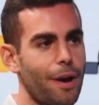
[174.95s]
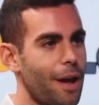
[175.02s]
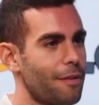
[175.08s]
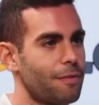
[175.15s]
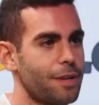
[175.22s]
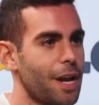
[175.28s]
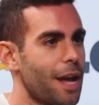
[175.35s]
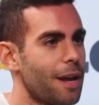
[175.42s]

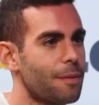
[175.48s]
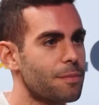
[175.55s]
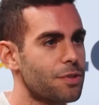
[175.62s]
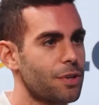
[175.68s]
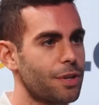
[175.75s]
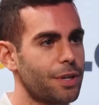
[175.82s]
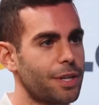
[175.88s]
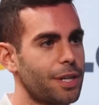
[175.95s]
every day I'm
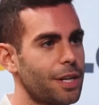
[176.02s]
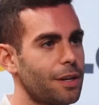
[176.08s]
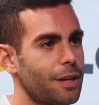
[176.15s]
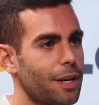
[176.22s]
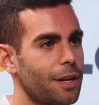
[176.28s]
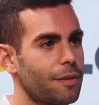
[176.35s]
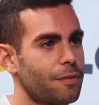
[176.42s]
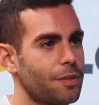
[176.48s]
sure you're
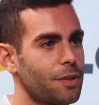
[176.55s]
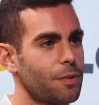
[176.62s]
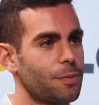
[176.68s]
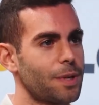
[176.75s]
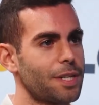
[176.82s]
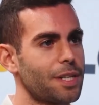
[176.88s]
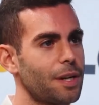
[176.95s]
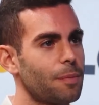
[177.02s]
hearing of new
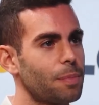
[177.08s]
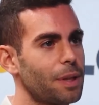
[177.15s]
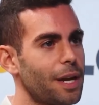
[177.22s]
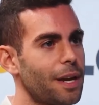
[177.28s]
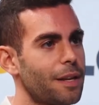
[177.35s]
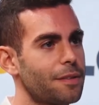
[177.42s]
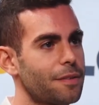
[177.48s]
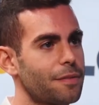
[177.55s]
retail
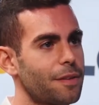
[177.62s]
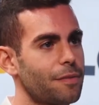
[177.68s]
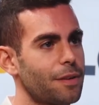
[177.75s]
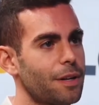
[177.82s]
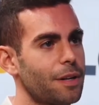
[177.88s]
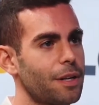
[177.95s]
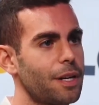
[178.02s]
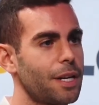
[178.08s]
plans of
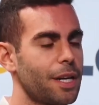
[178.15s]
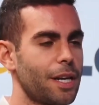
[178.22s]
different